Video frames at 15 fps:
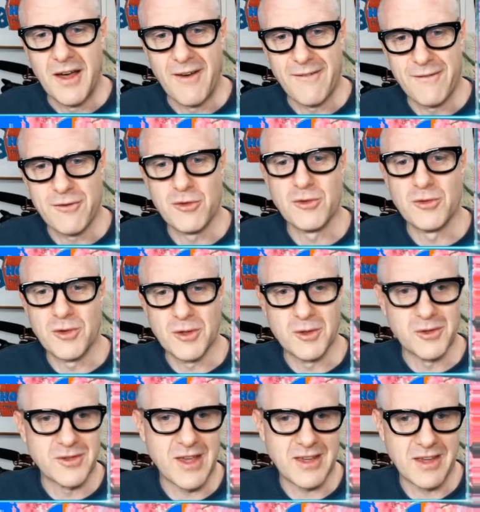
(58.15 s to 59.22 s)
funeral
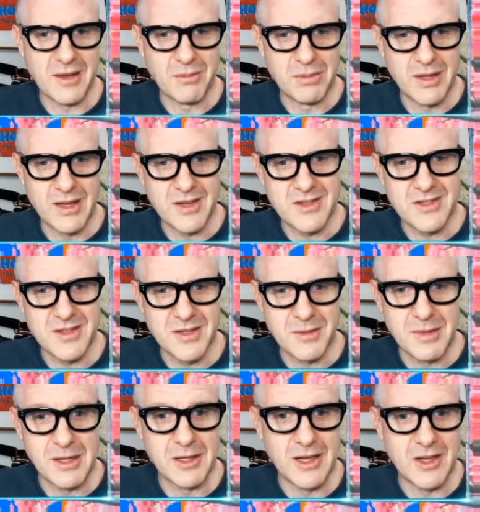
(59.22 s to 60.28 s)
taking place in the
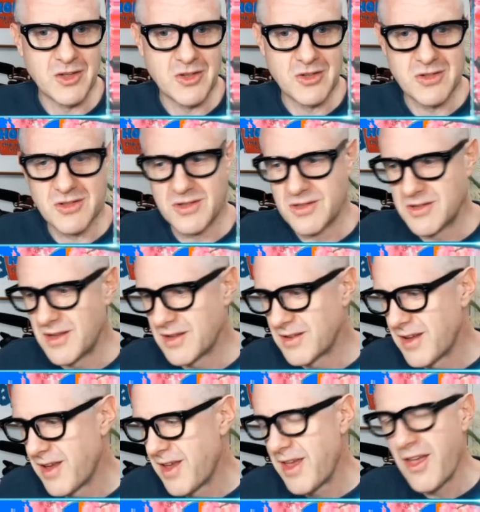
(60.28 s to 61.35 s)
Middle Ages, and
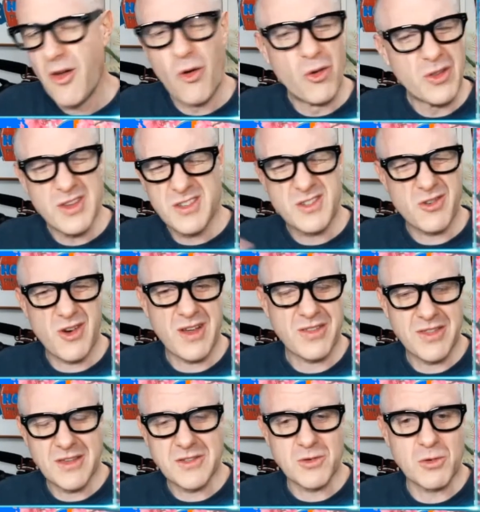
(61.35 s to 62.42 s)
all these great
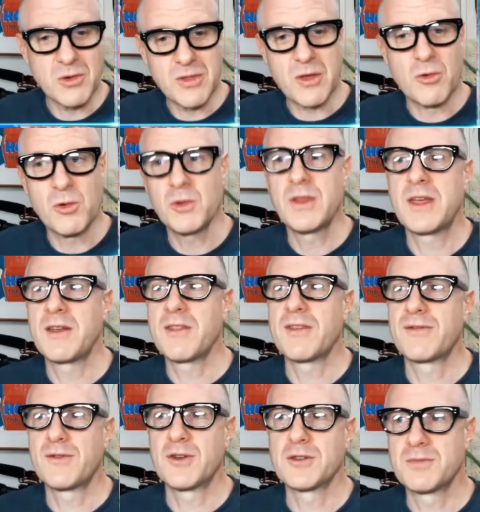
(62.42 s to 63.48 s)
things. They're all done in the
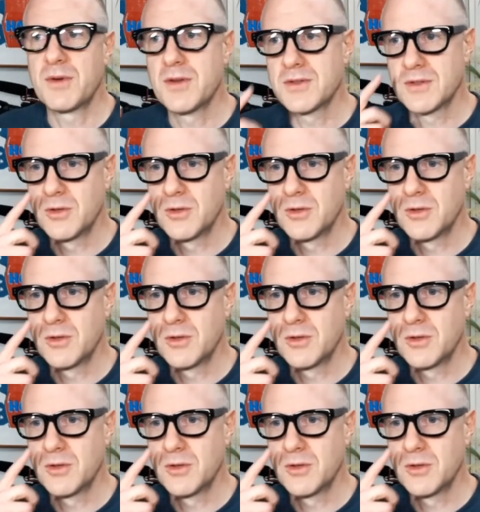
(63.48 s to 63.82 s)
first person.